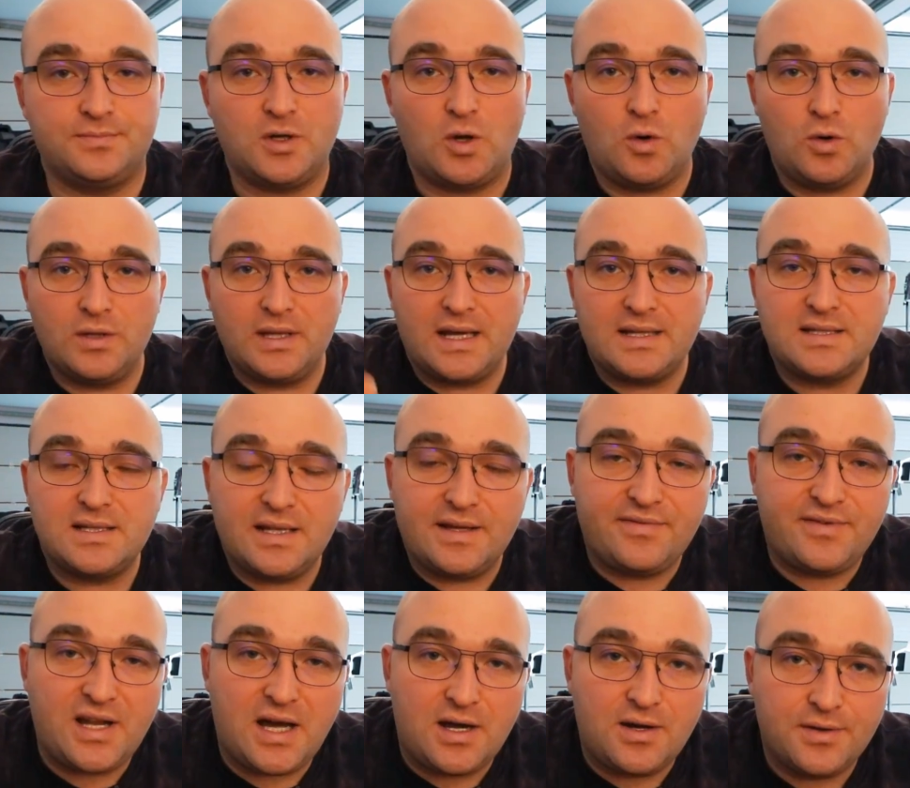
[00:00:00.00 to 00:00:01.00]
all that's
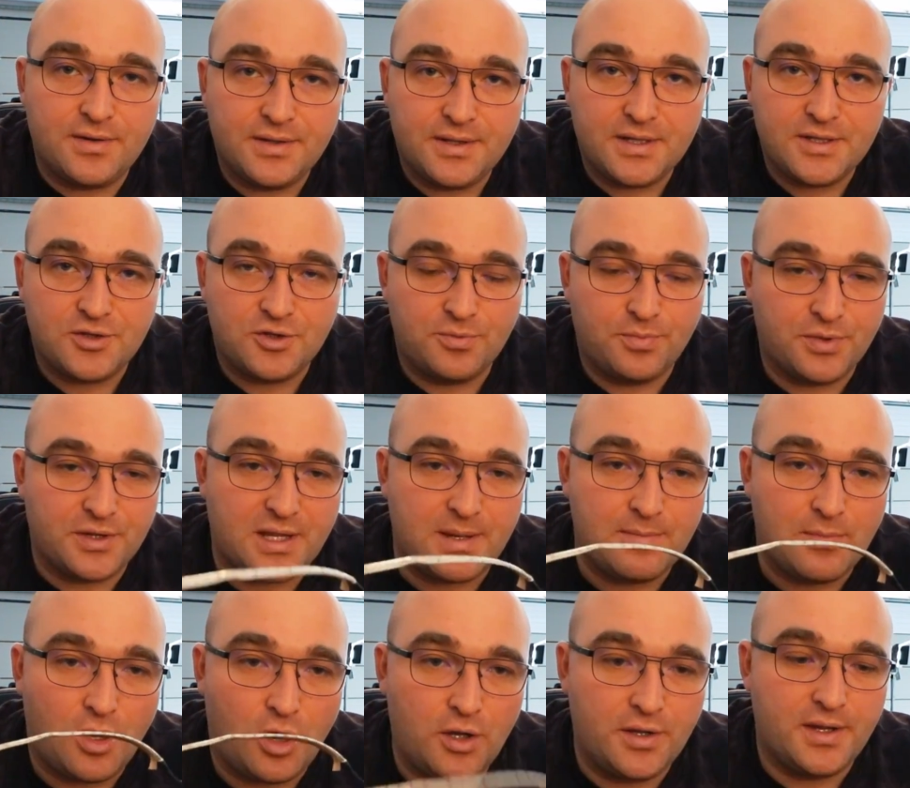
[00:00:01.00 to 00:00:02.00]
left now is to put
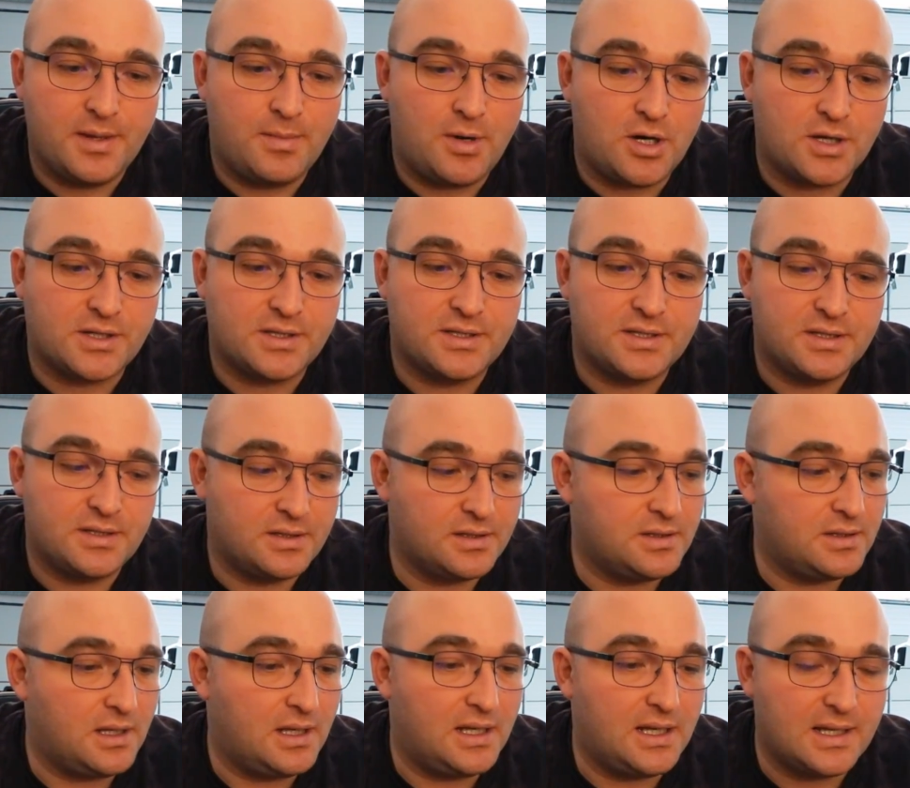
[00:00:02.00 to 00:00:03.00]
them on the box,
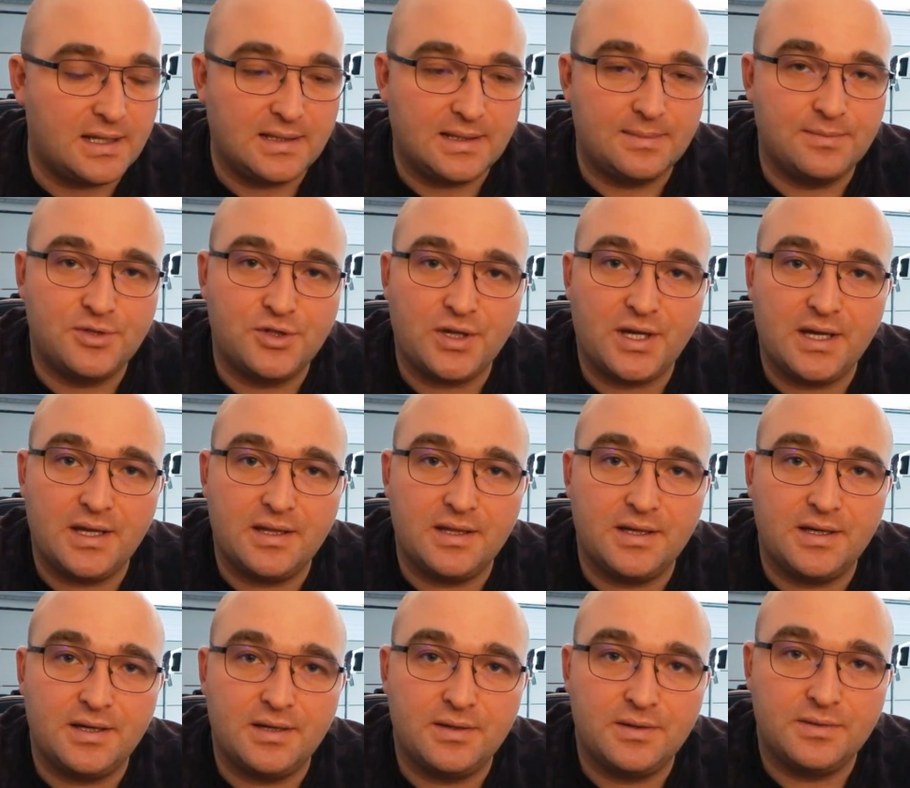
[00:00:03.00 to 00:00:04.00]
link them
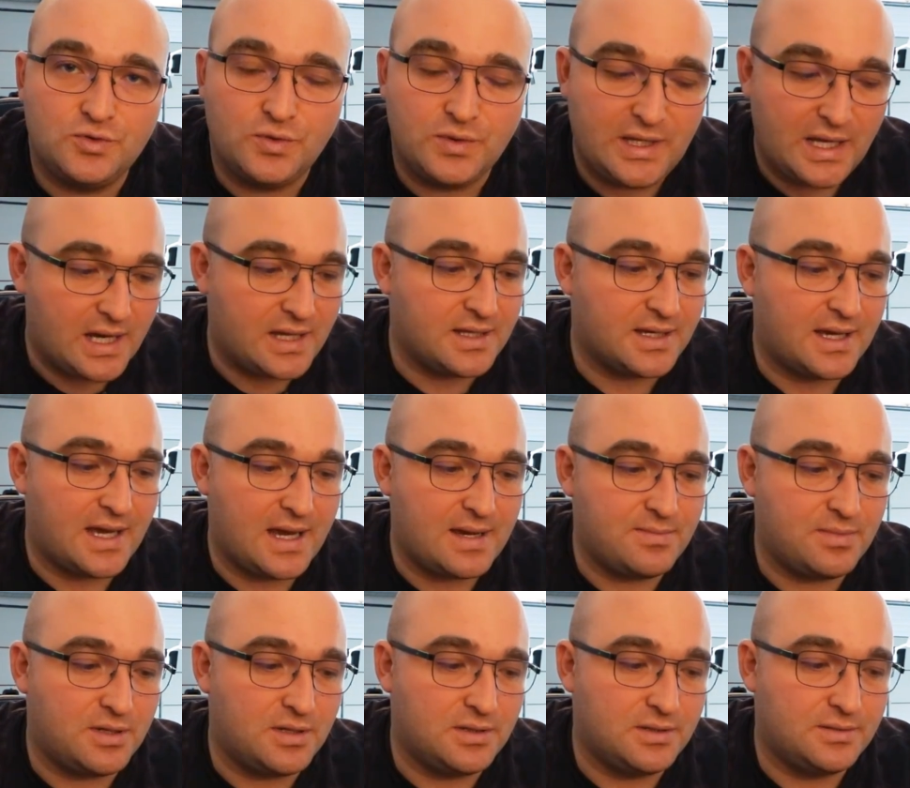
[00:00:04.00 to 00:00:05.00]
together to the other
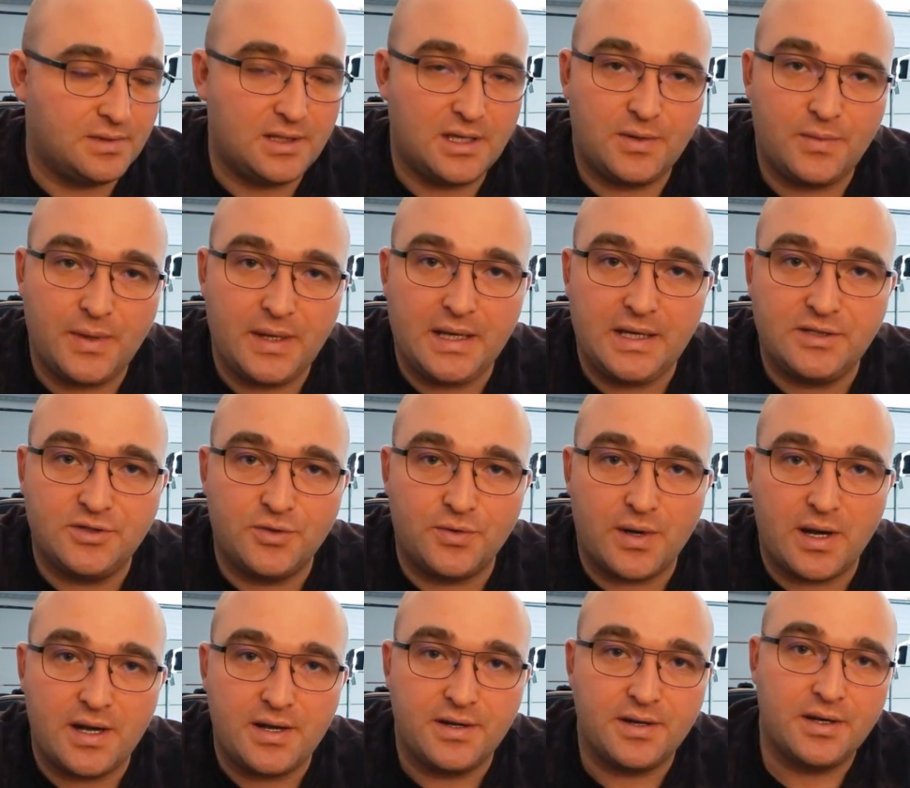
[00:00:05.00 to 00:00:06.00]
cable that we need to
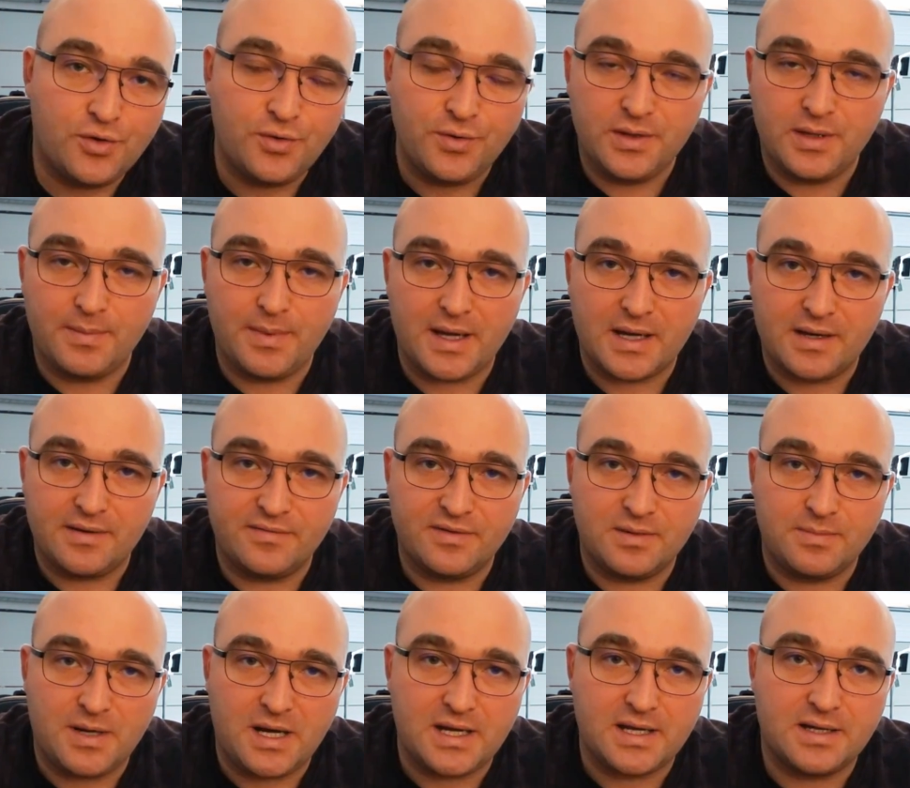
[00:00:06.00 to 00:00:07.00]
run through the back of
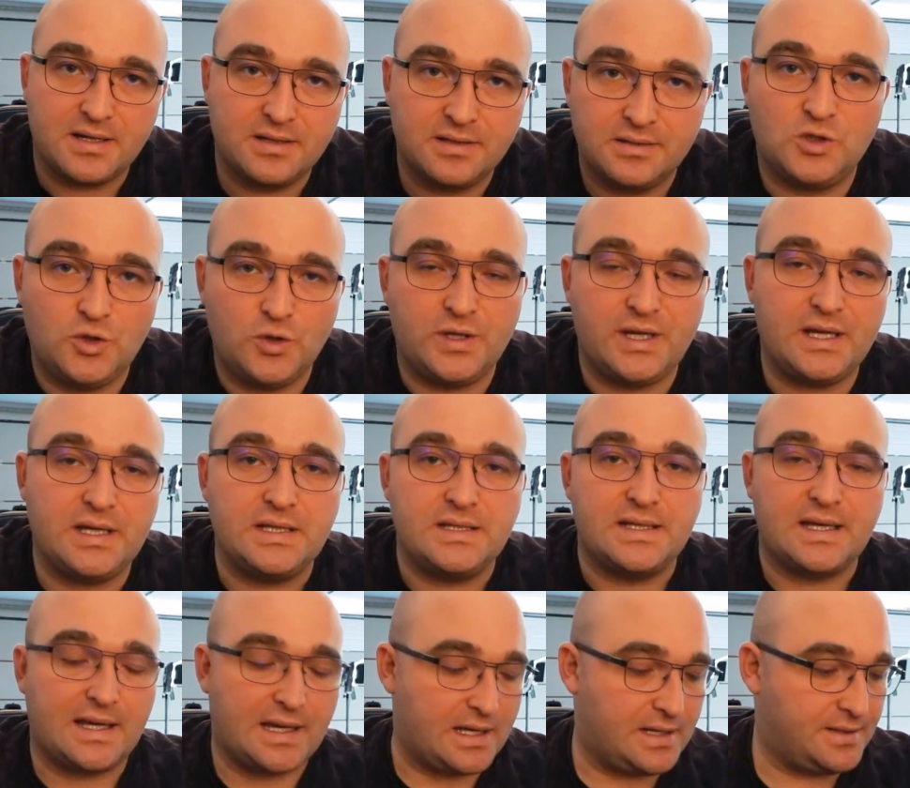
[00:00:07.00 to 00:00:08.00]
the bike to the
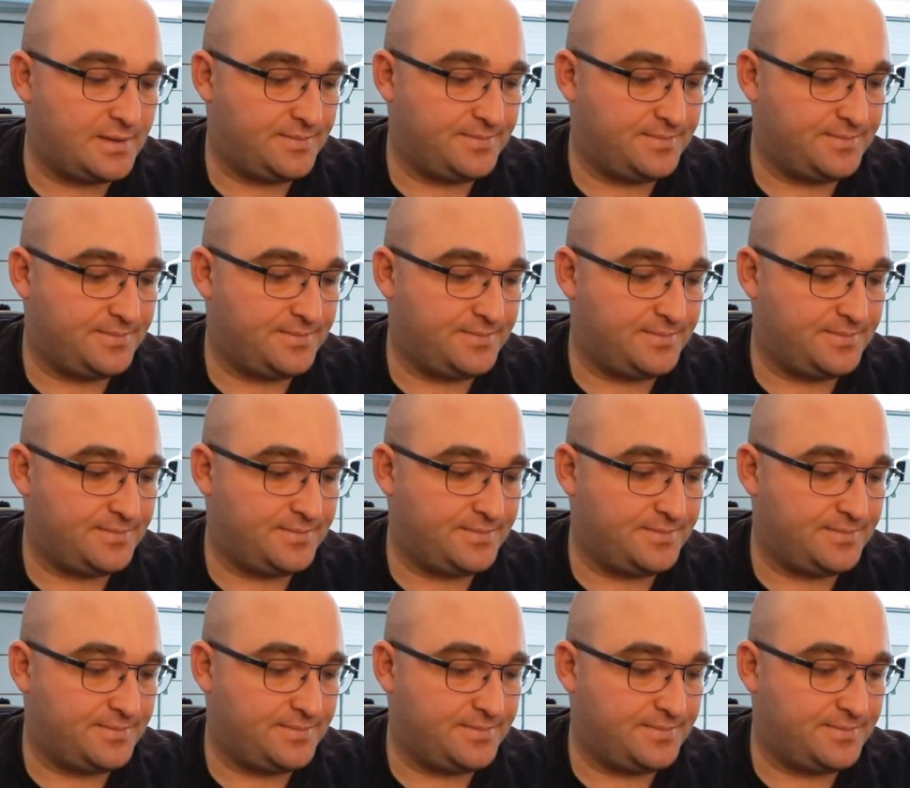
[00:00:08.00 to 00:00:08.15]
ezCAN.